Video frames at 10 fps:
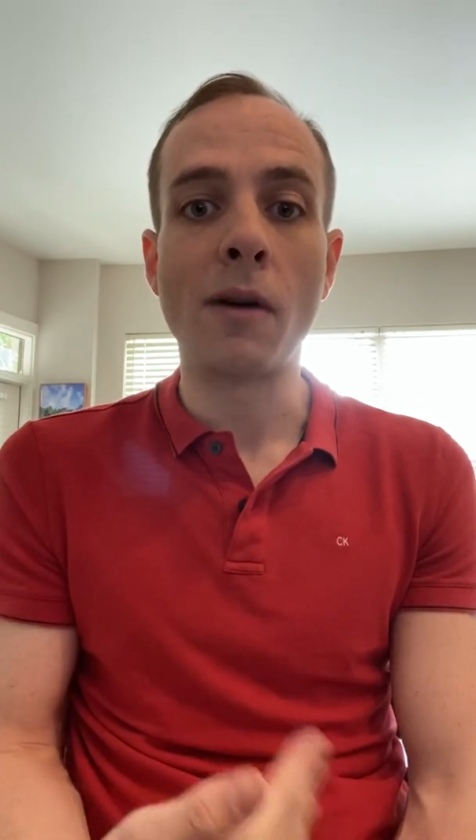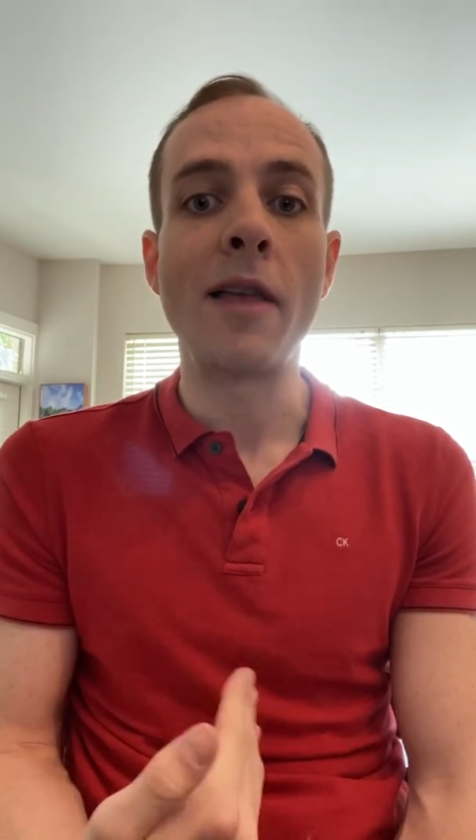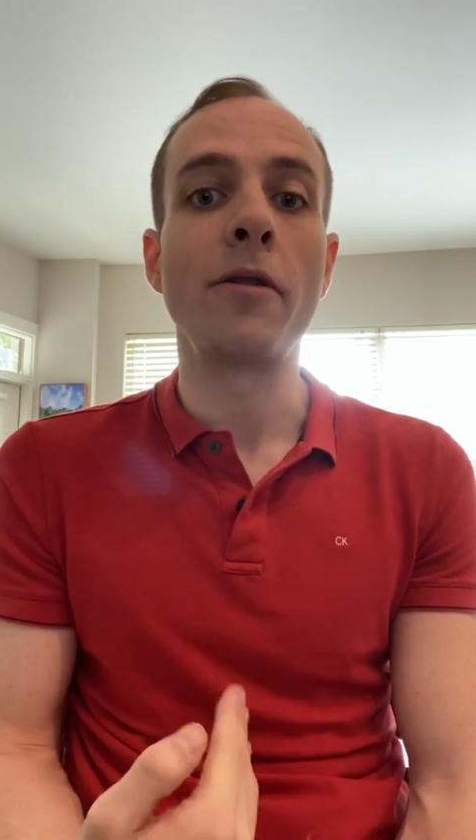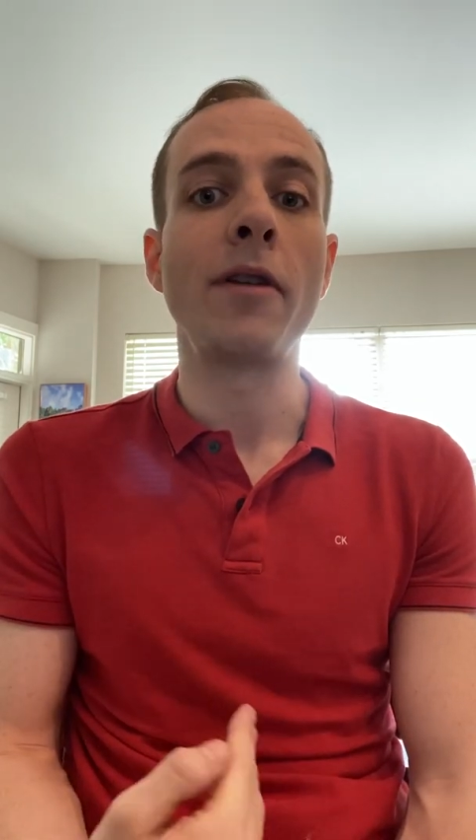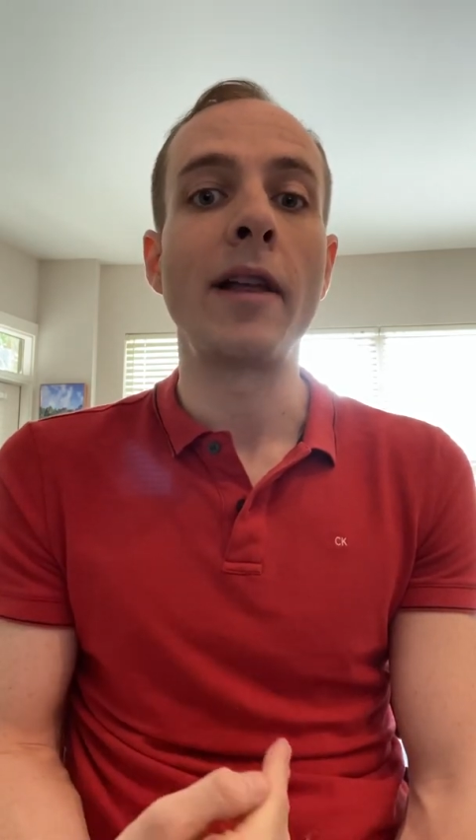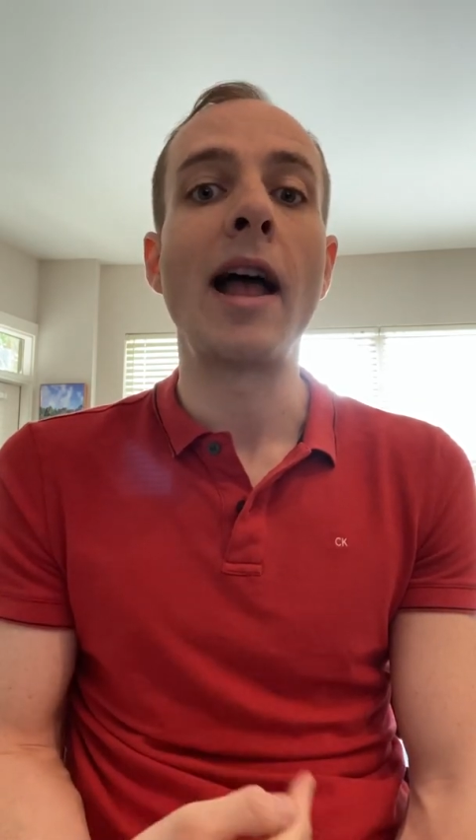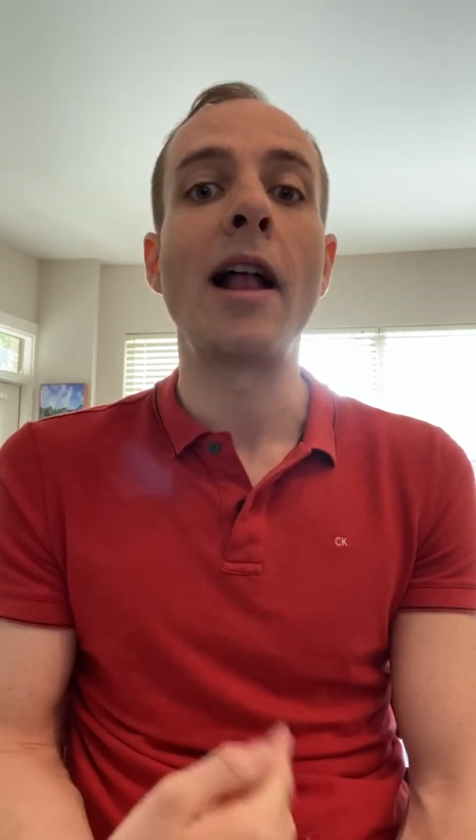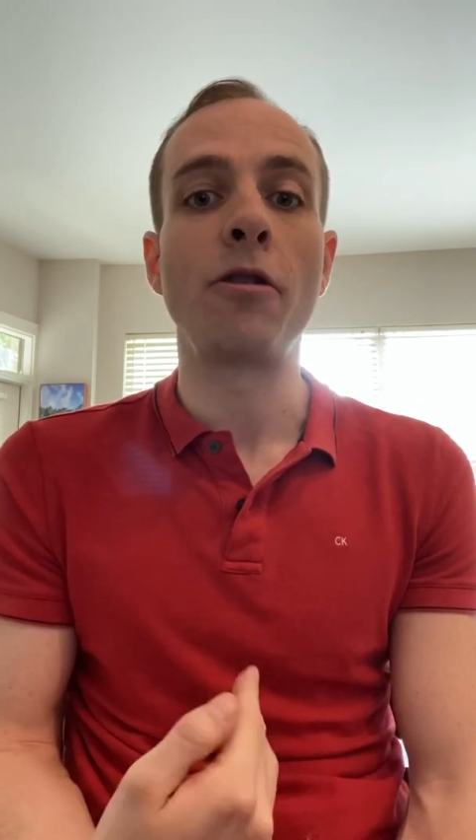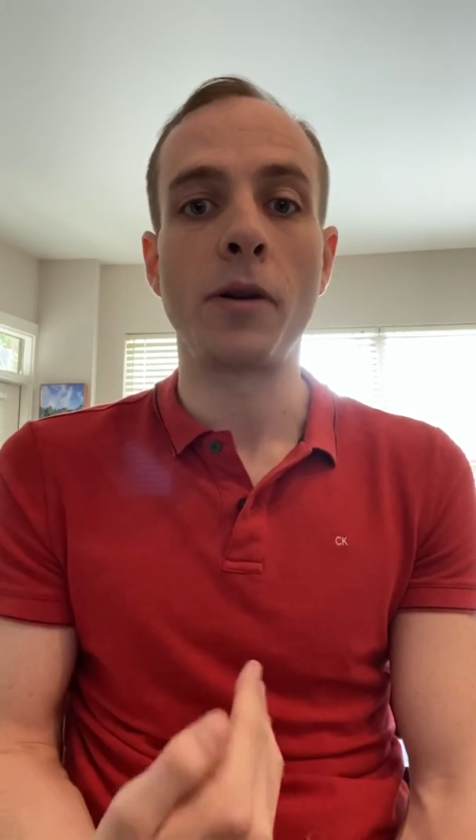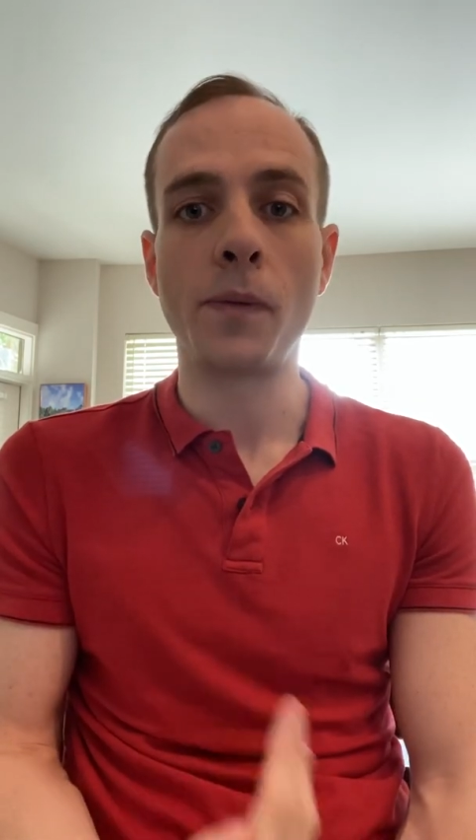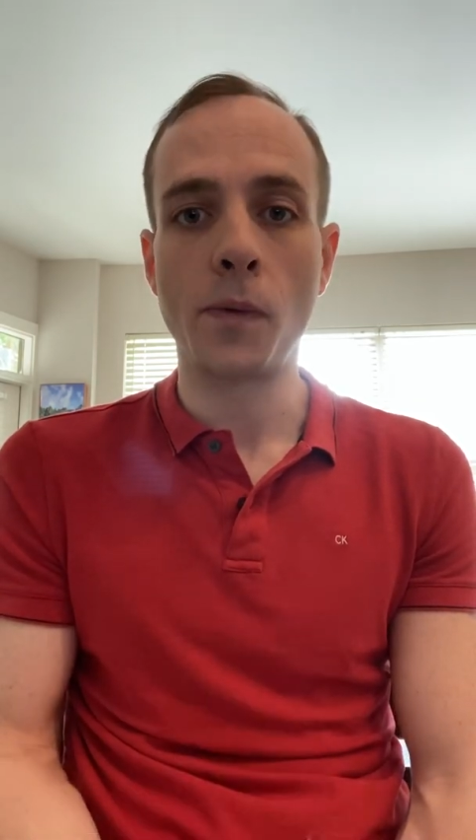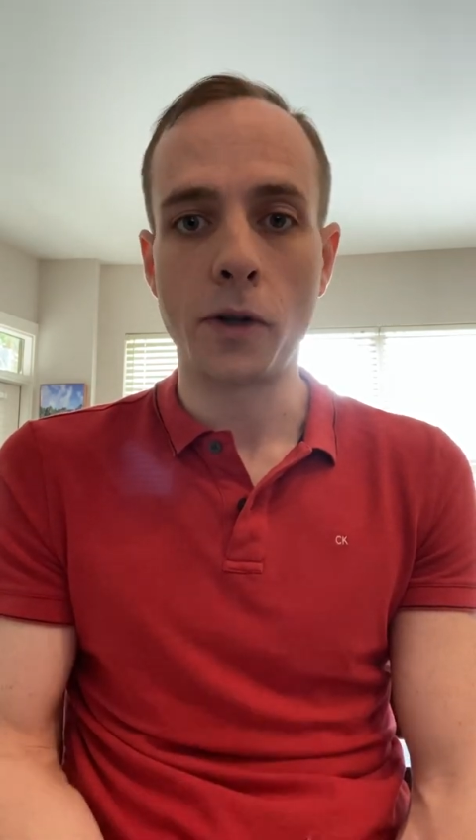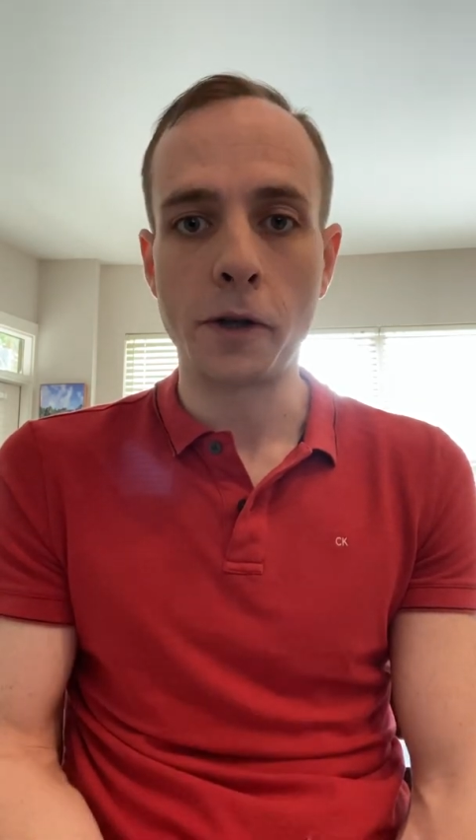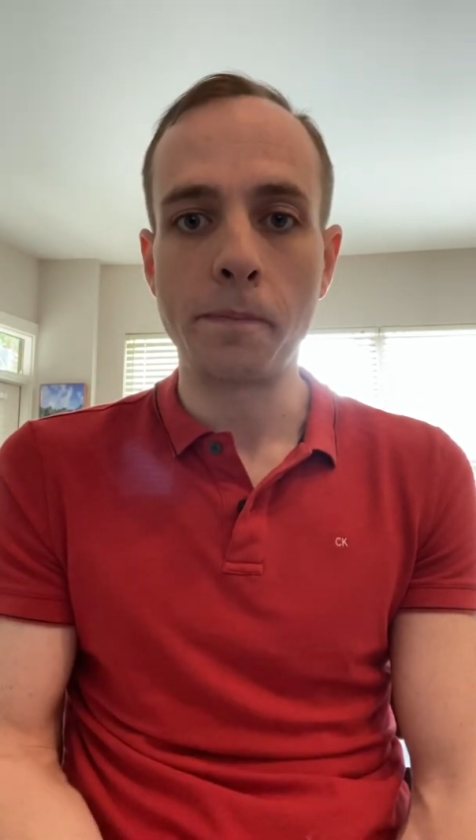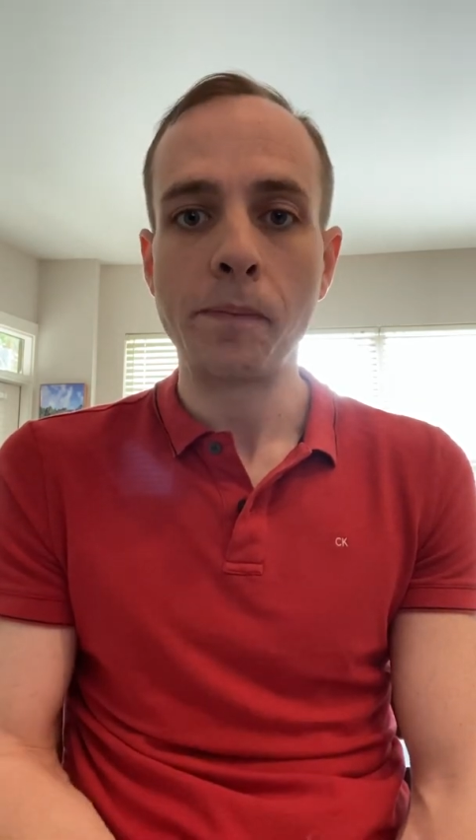rather than a header and footer.